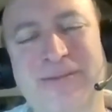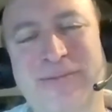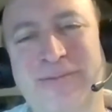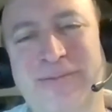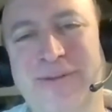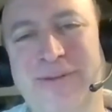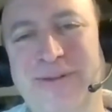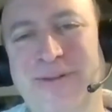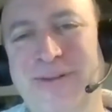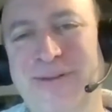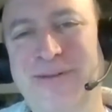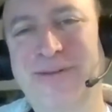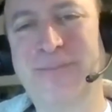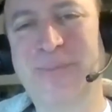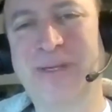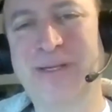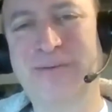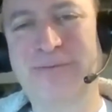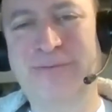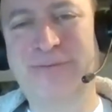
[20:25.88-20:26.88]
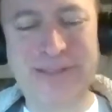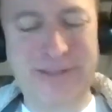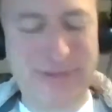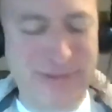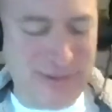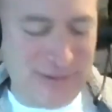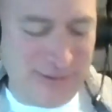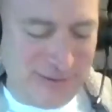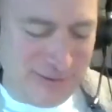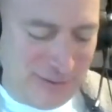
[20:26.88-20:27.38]
feeling of my
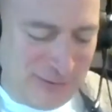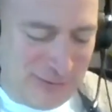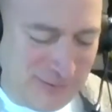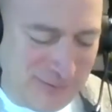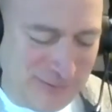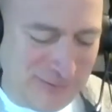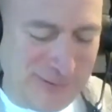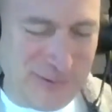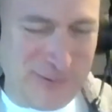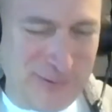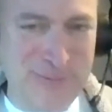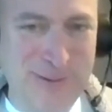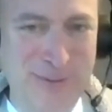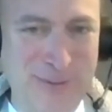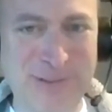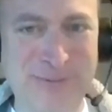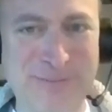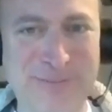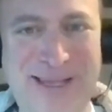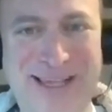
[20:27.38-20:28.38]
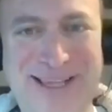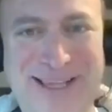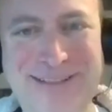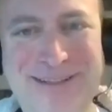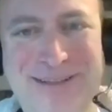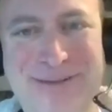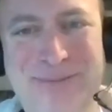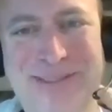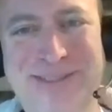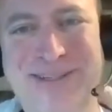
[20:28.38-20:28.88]
feet on this little rubber
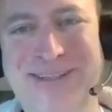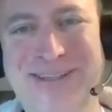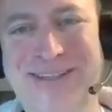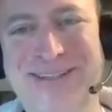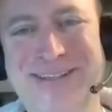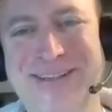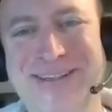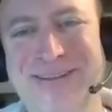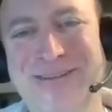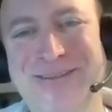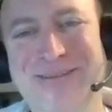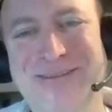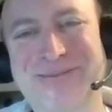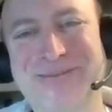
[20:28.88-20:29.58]
mat I'm standing on.